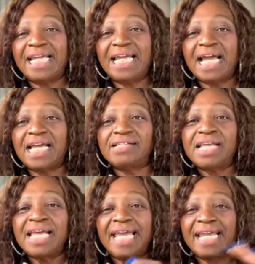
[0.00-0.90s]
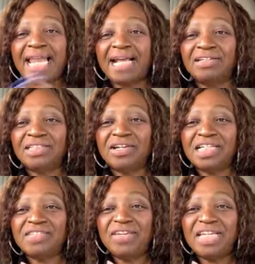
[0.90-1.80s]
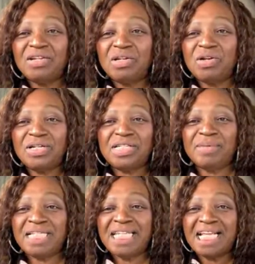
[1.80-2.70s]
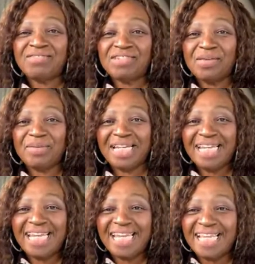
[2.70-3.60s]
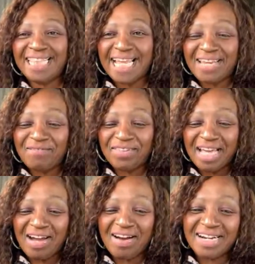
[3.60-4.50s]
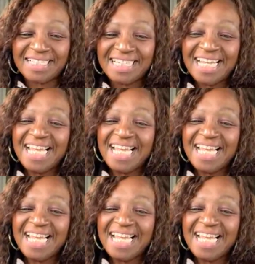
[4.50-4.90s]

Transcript: guys. Hit like and share on this video. Learner Smith, thanks for jumping in. Thank you for the hearts.